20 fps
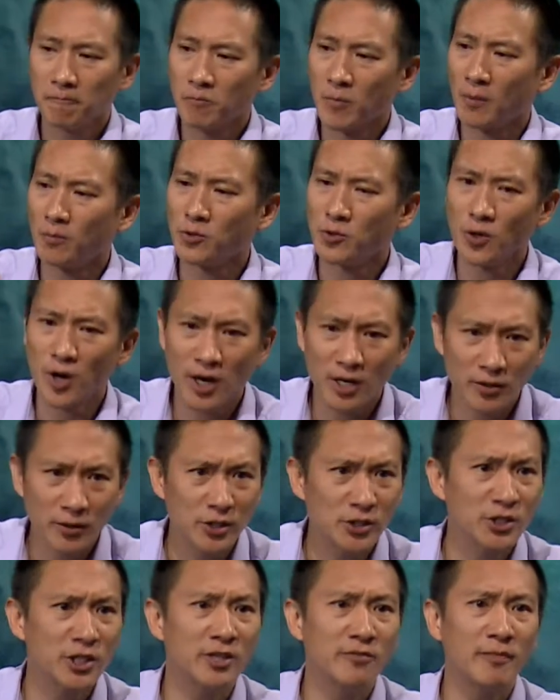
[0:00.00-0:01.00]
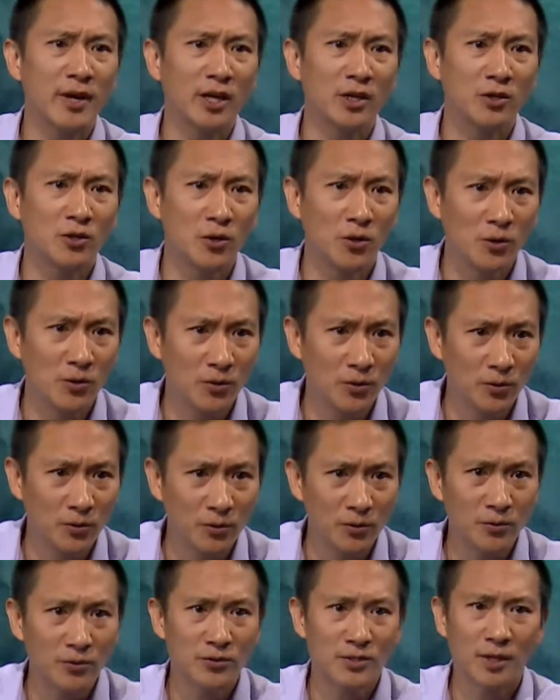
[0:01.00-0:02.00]
I'm trying to achieve my
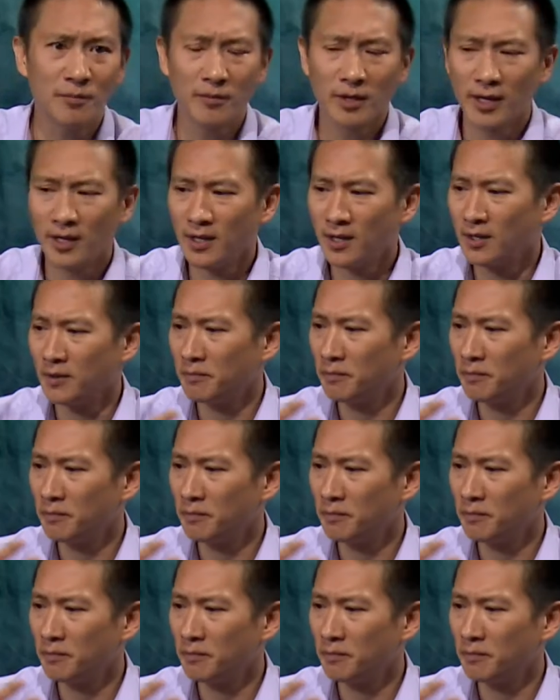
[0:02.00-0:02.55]
goals. I'm like.